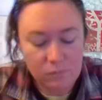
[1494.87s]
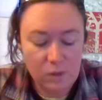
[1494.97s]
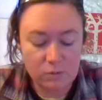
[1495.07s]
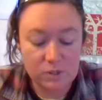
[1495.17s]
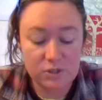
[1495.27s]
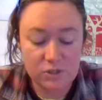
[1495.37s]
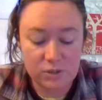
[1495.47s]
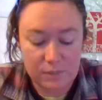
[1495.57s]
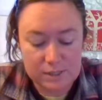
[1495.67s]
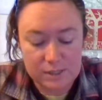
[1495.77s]
Relationship
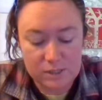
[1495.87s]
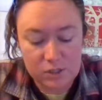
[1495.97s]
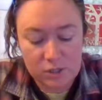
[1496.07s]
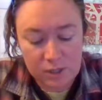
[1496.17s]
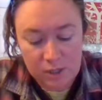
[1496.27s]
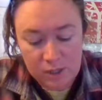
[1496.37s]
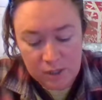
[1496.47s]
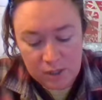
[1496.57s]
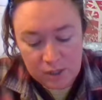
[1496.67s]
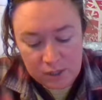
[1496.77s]
message.
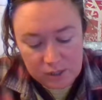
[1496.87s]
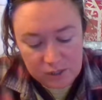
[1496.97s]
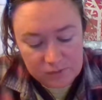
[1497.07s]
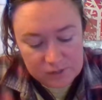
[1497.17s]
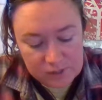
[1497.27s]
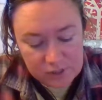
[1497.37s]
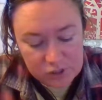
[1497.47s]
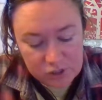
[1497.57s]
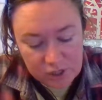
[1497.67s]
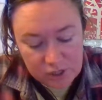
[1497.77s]
Love is an
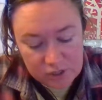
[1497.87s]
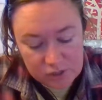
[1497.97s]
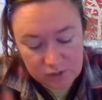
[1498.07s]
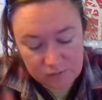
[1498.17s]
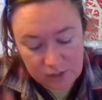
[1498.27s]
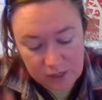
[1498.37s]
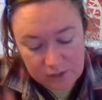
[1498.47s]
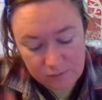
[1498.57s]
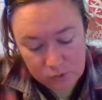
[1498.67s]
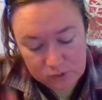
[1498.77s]
exchange of life
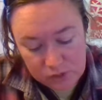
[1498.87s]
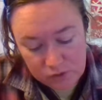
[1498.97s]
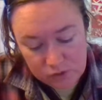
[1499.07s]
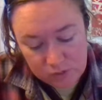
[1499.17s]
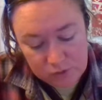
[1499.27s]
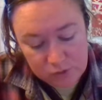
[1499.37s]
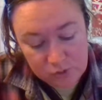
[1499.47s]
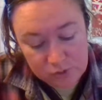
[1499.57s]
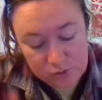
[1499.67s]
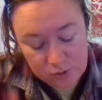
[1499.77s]
force energy
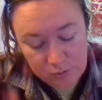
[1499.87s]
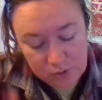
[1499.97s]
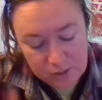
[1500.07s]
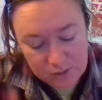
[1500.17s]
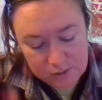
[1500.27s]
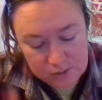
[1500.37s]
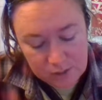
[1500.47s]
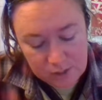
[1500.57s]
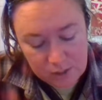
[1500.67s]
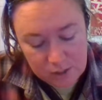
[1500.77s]
between two beings.
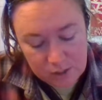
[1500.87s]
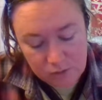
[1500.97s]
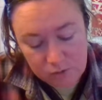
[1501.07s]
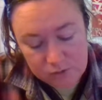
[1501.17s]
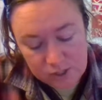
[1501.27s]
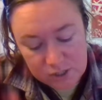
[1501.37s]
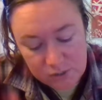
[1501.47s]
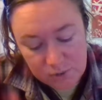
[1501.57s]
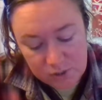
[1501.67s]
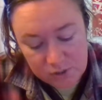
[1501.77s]
It grows
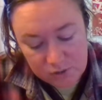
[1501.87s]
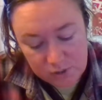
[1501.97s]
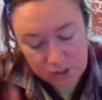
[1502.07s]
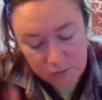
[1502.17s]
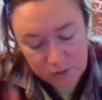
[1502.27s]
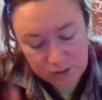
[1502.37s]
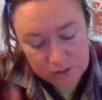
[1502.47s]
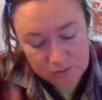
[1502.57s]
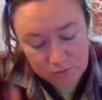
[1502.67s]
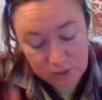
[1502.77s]
exponentially when it's